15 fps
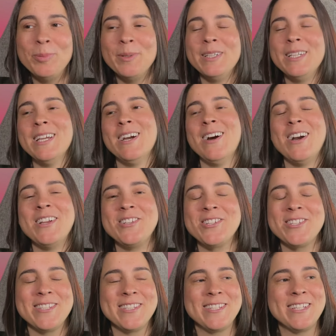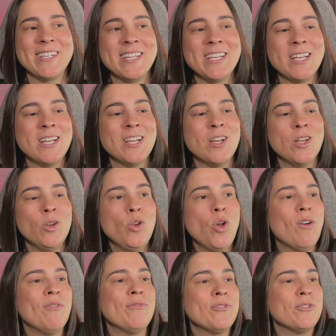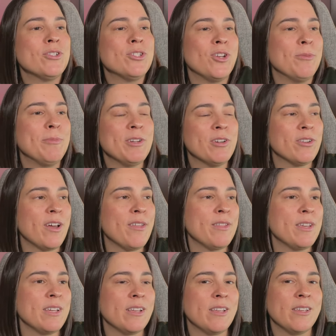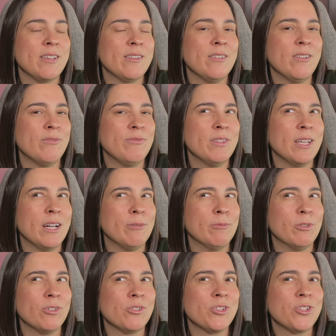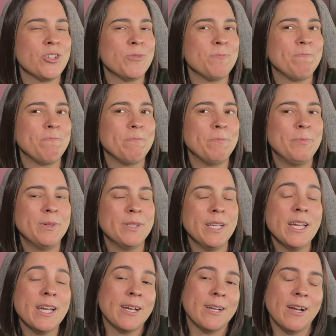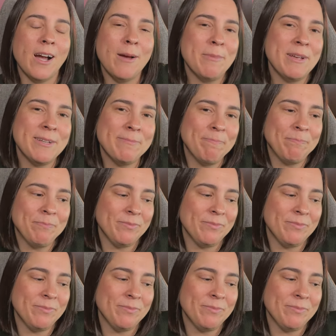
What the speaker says: But yeah, I just, not for a Tourbillon, I think, not for that watch. But yeah, I mean,